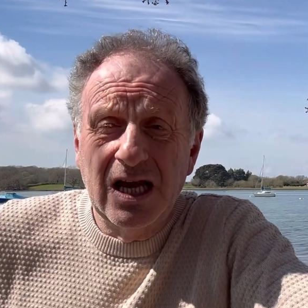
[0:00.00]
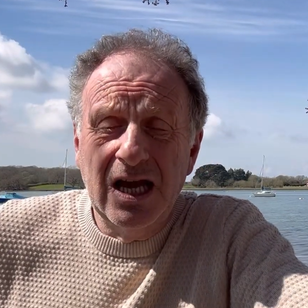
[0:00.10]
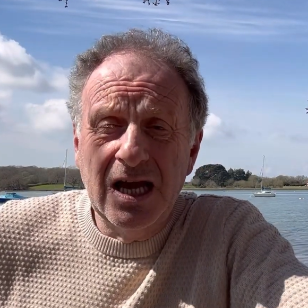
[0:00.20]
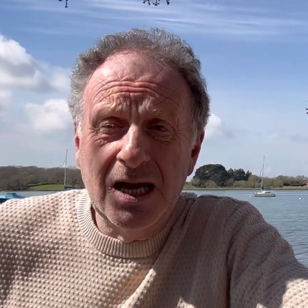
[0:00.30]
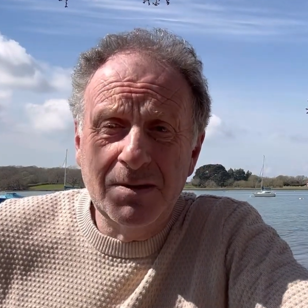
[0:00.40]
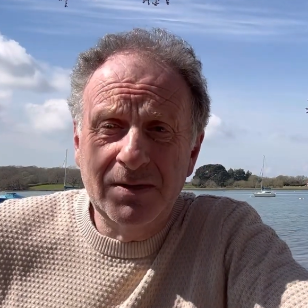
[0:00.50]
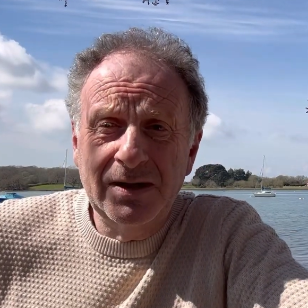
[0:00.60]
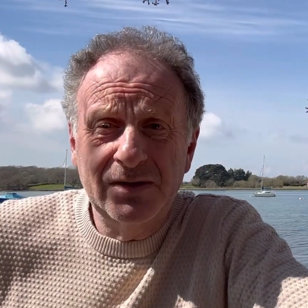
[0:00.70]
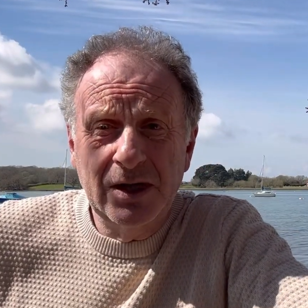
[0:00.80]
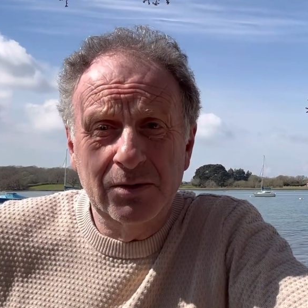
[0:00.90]
um,
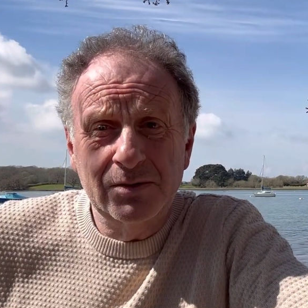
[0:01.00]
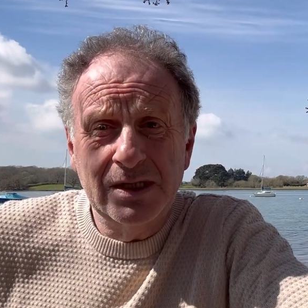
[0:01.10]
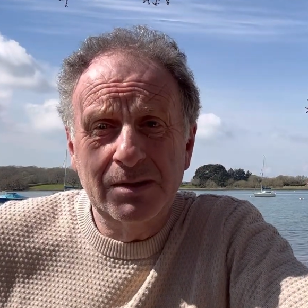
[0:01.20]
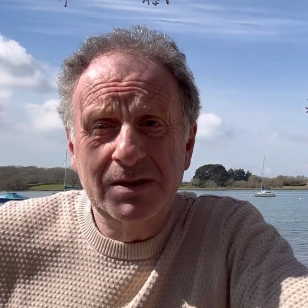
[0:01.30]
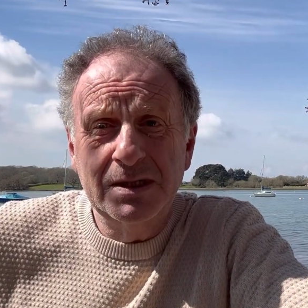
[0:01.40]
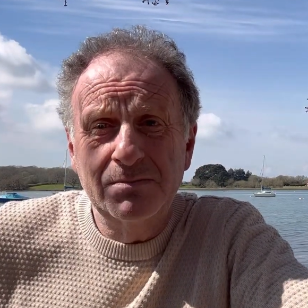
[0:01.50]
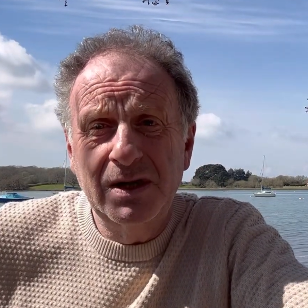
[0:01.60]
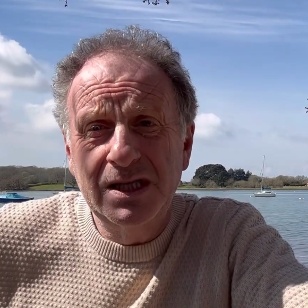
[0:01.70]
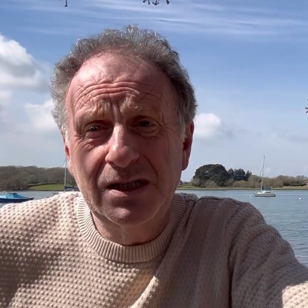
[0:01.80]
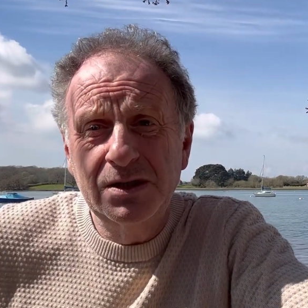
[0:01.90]
even though it was a limited
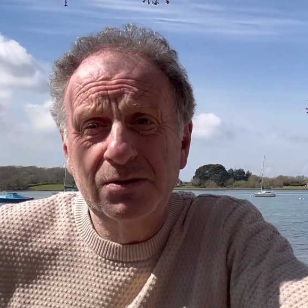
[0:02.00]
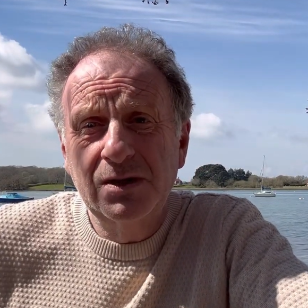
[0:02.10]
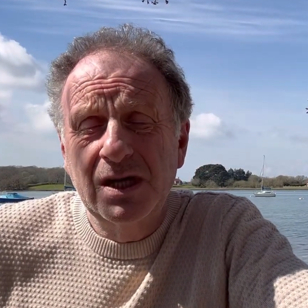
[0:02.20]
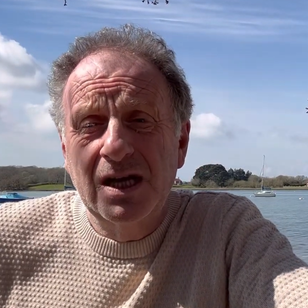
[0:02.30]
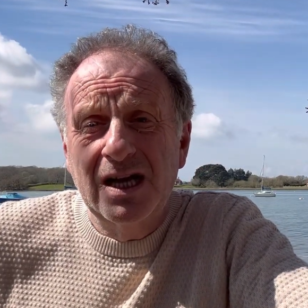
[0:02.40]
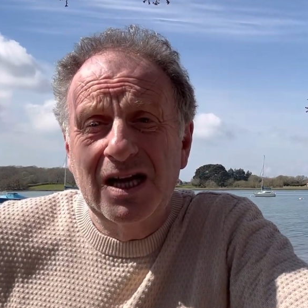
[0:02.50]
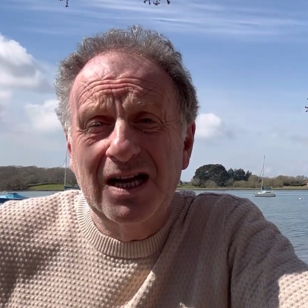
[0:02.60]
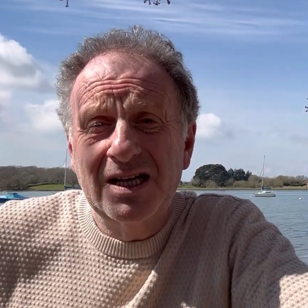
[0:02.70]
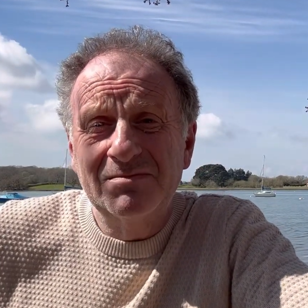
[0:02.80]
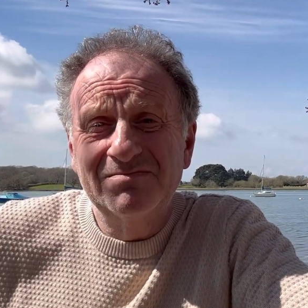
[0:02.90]
menu
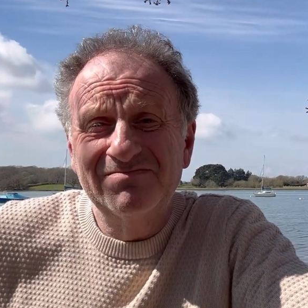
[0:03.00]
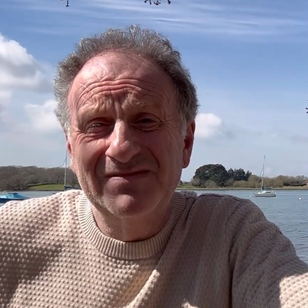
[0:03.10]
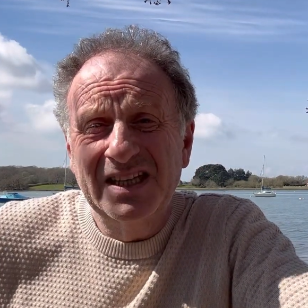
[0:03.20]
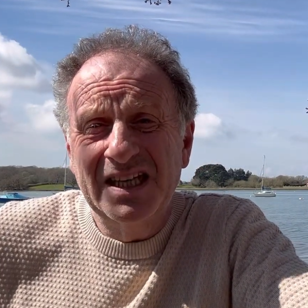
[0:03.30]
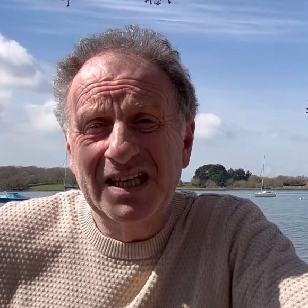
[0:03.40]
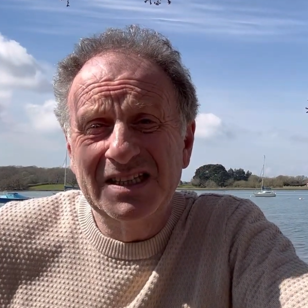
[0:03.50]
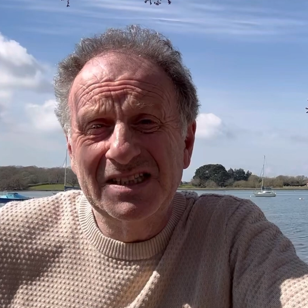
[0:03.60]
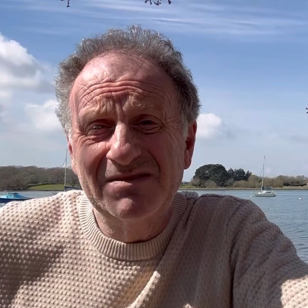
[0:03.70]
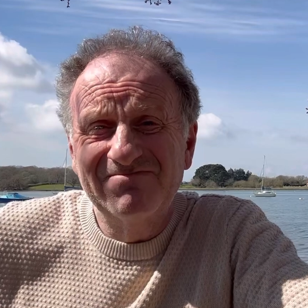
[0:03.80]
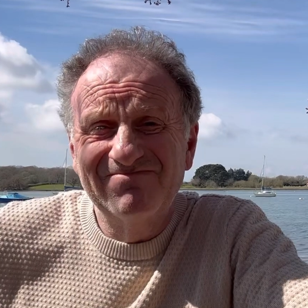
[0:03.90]
um, and